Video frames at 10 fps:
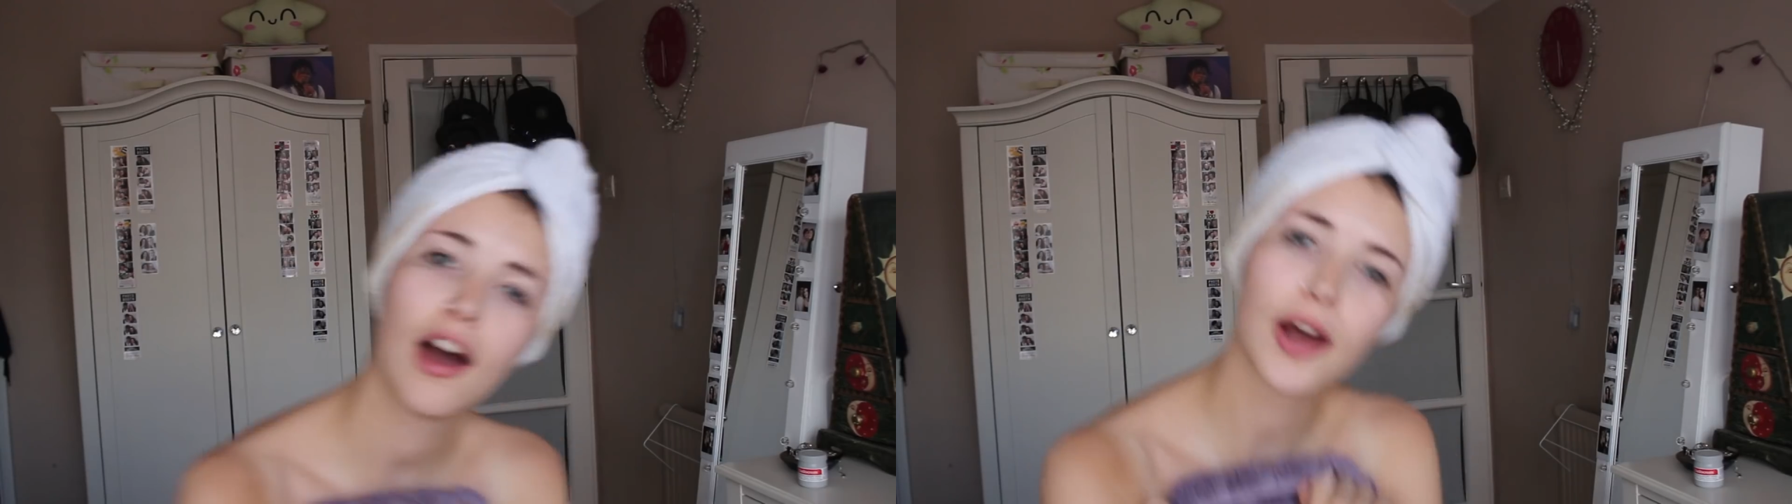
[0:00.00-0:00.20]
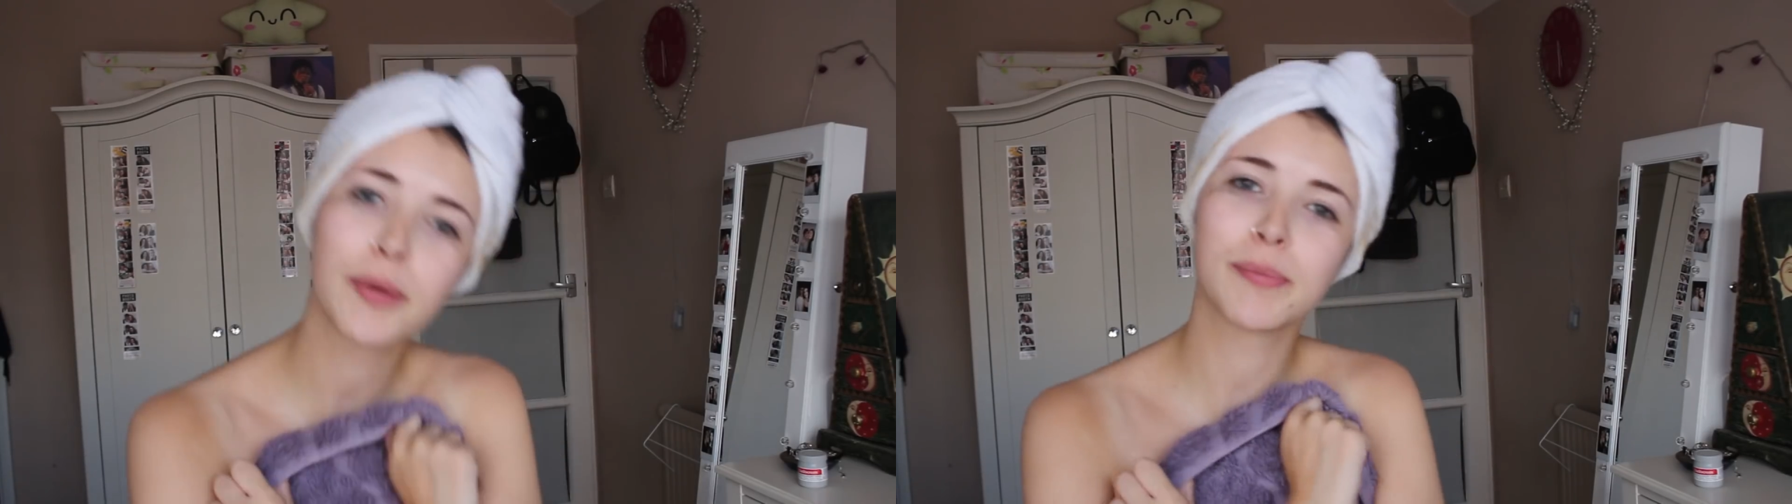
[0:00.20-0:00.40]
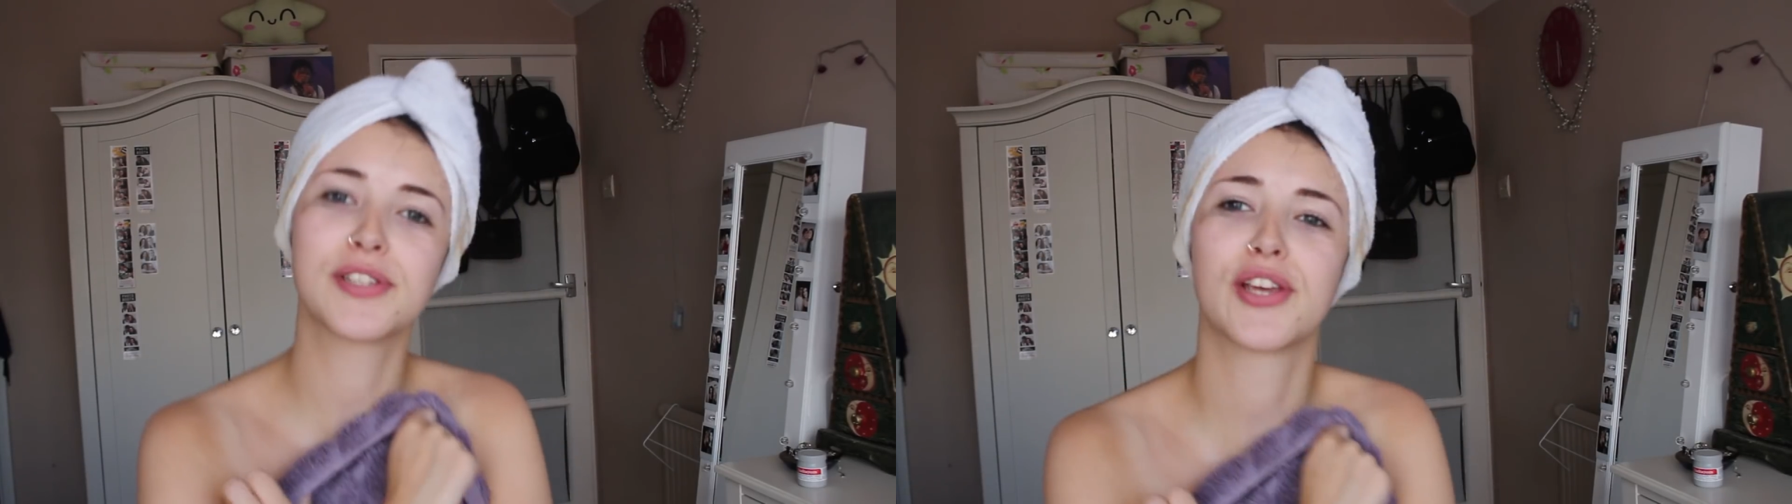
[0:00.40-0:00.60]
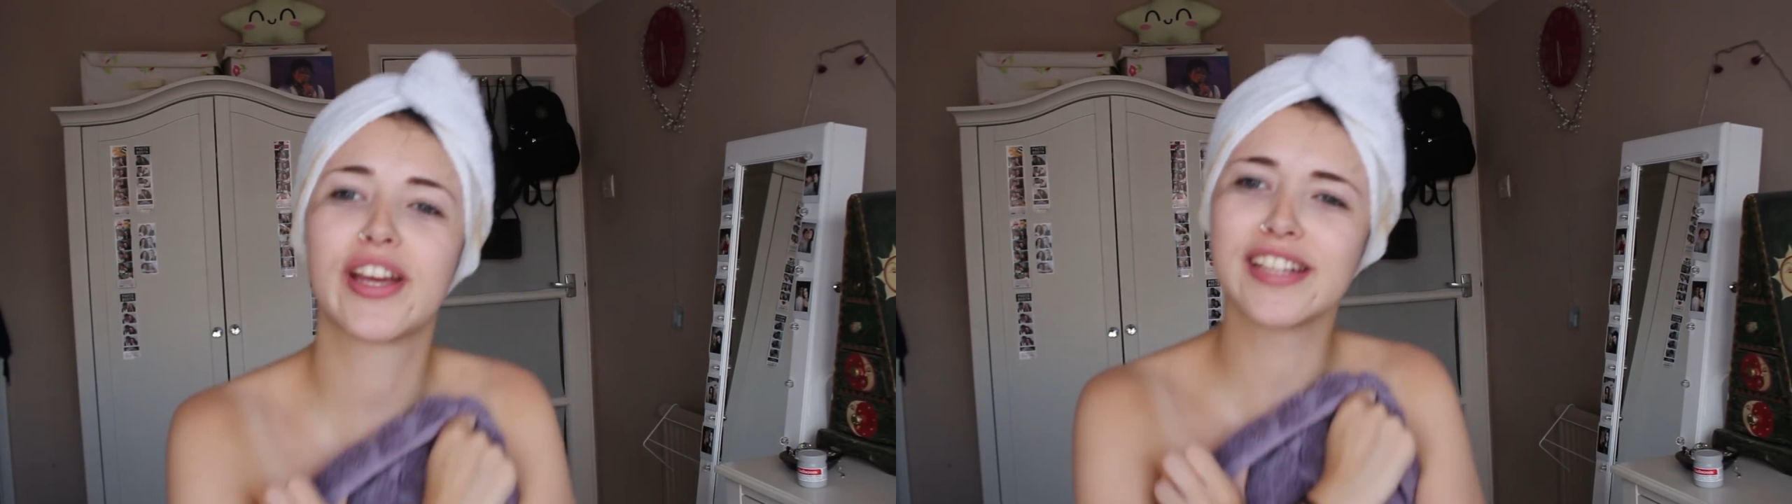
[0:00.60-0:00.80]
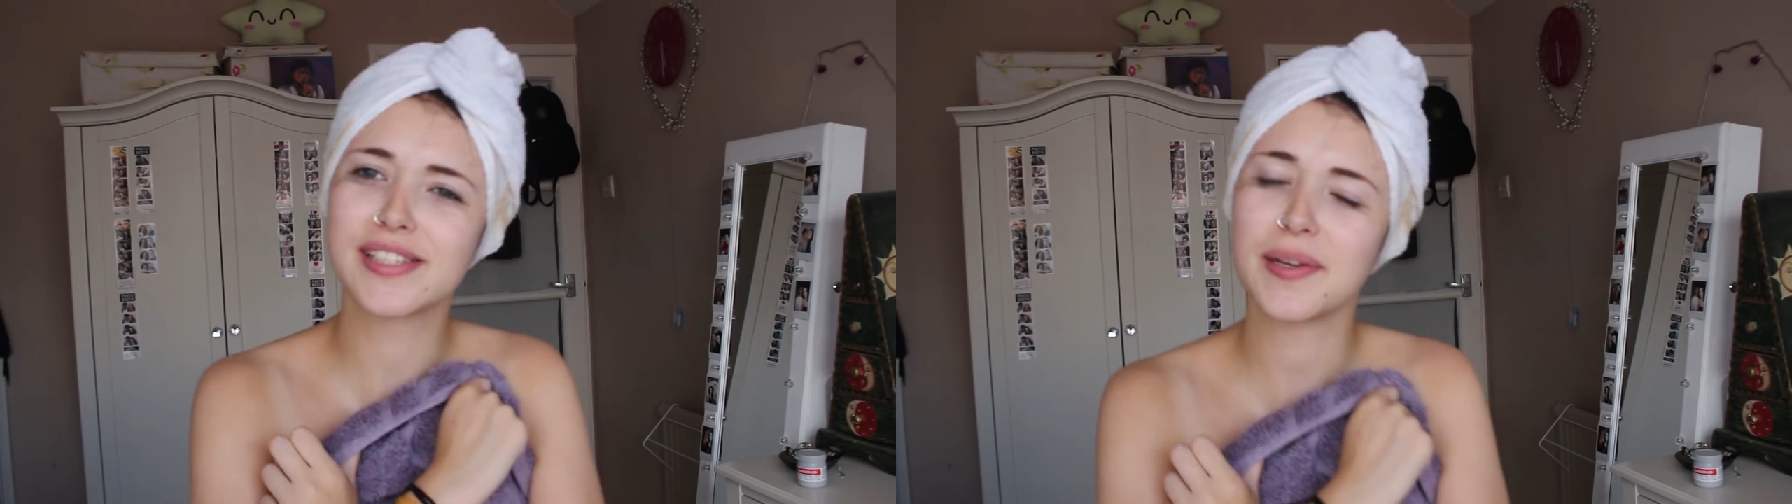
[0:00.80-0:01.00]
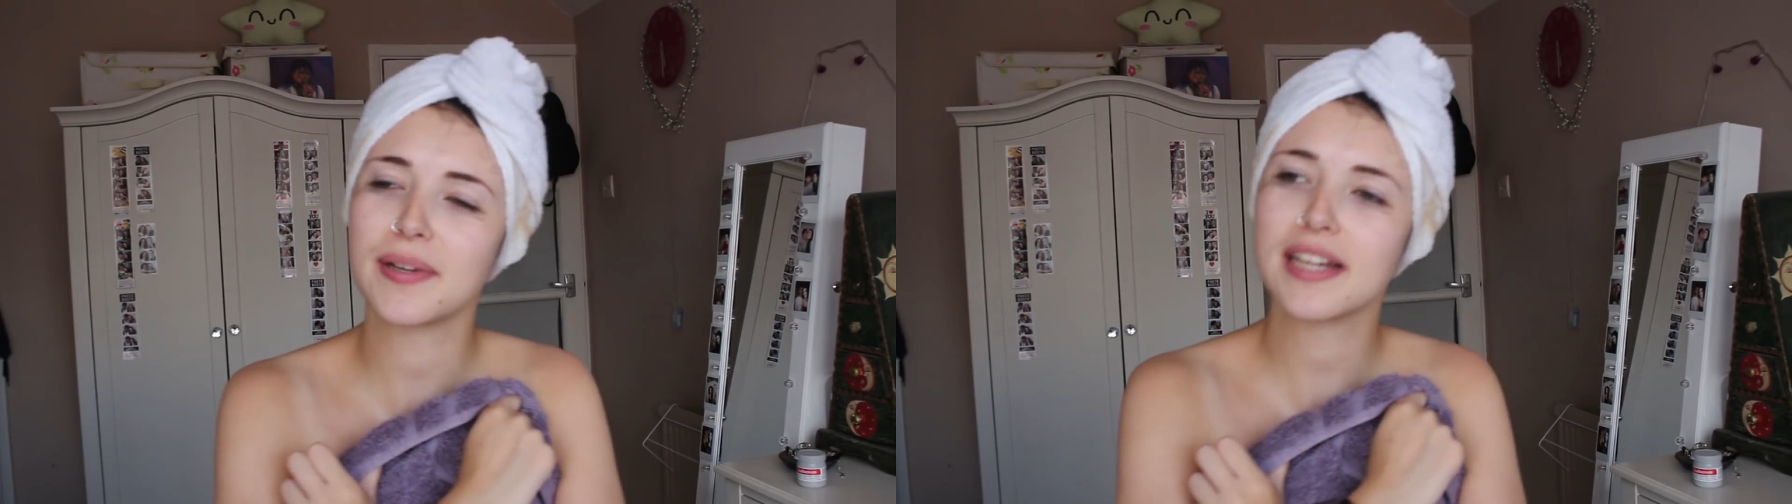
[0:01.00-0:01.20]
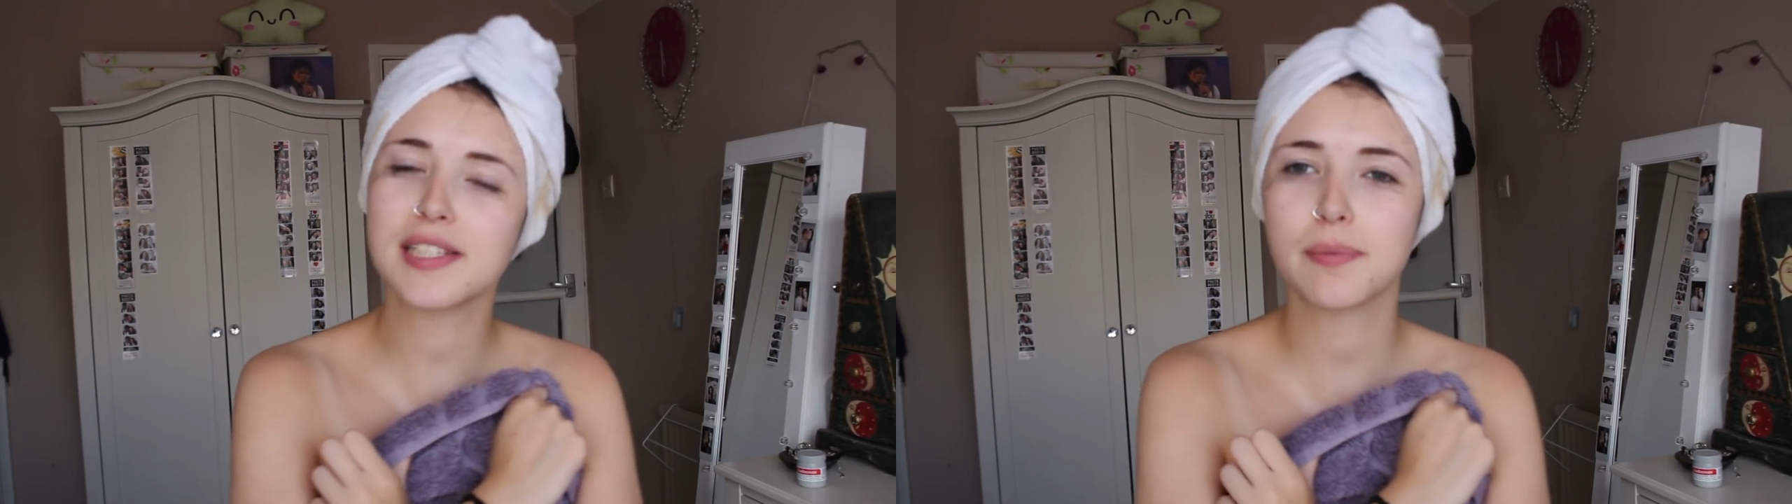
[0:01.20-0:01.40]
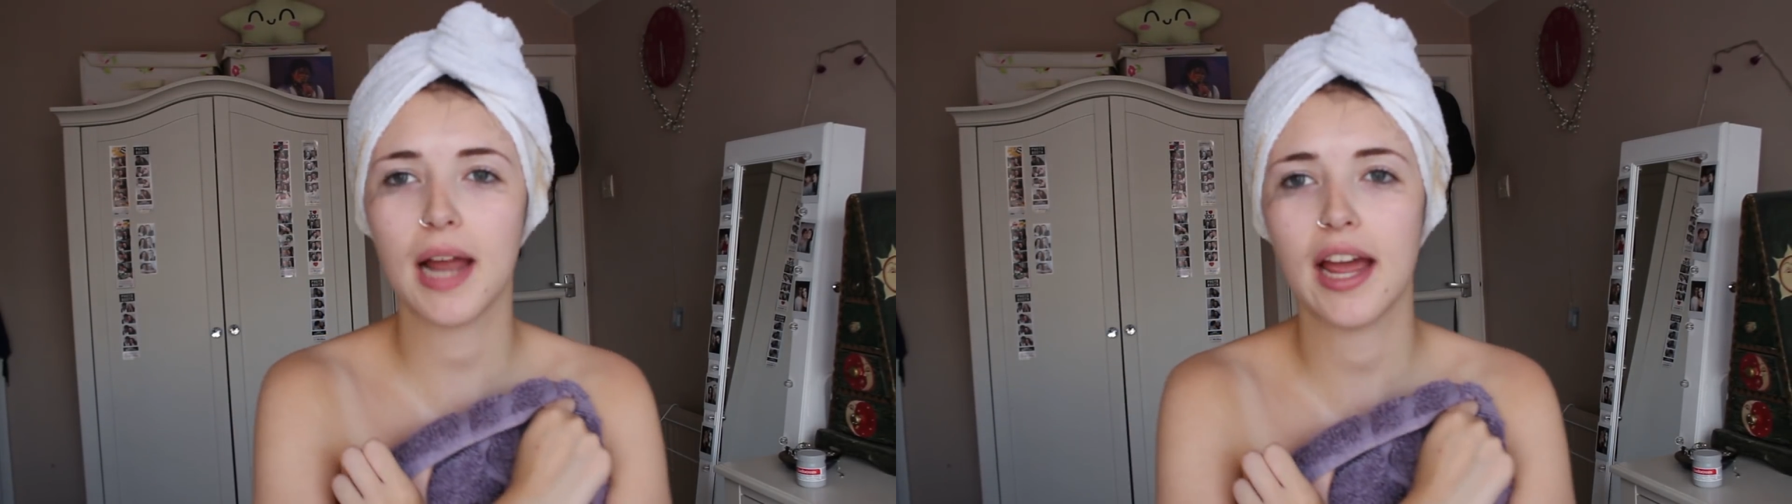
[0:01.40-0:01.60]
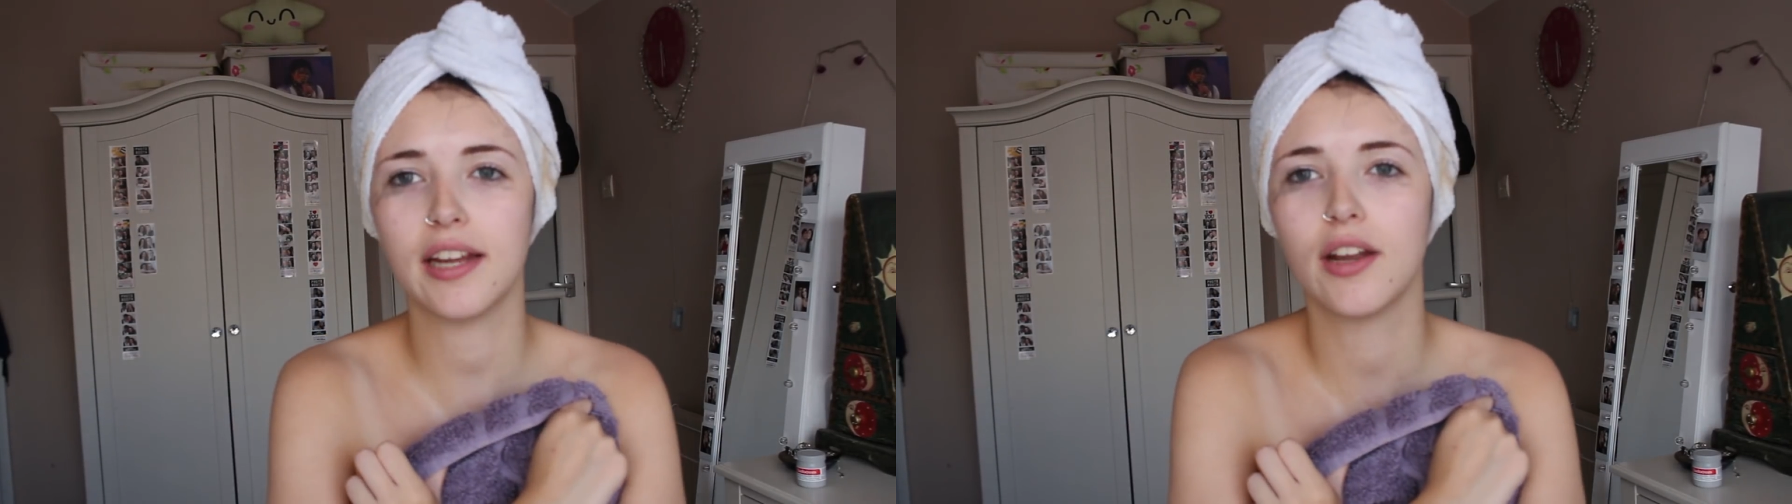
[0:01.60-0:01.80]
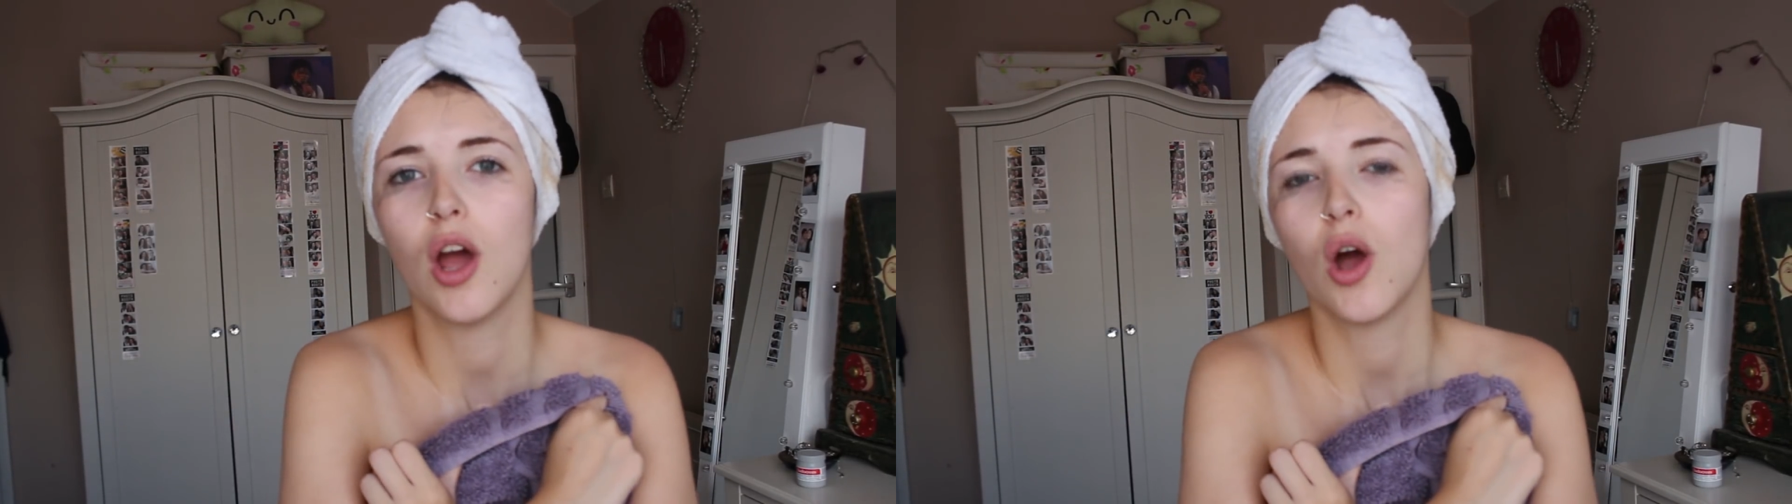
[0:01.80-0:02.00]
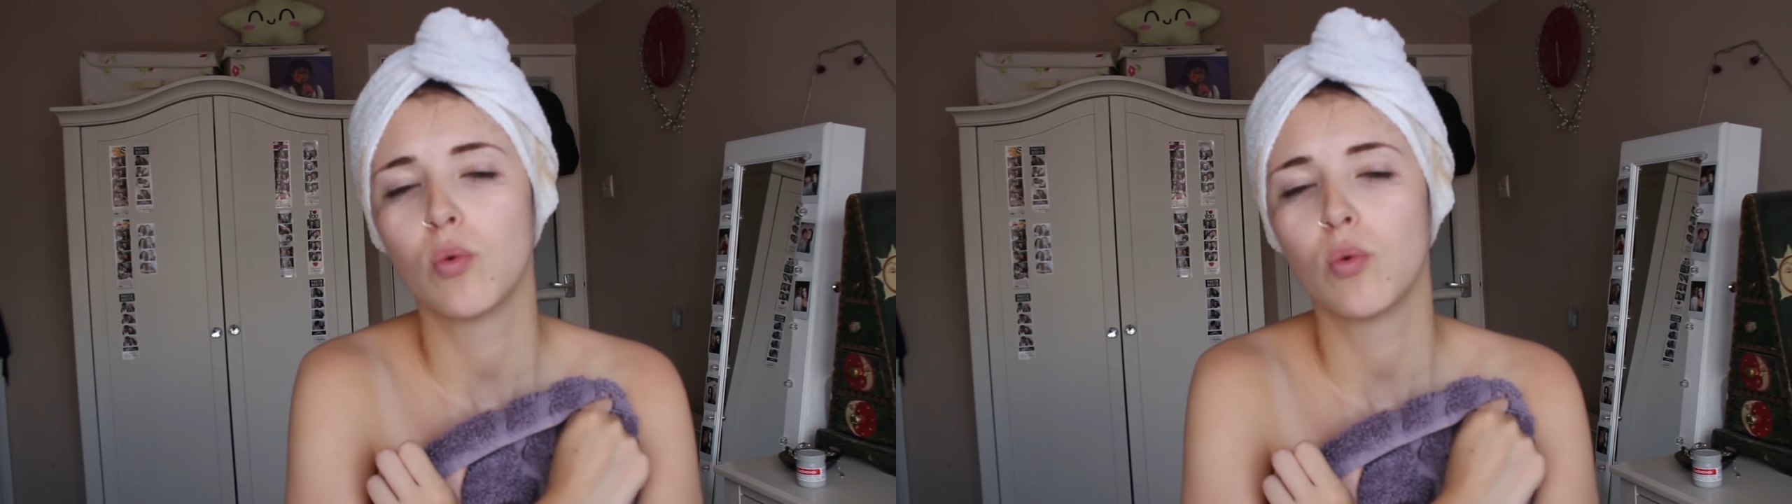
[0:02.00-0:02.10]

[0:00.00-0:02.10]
So can someone explain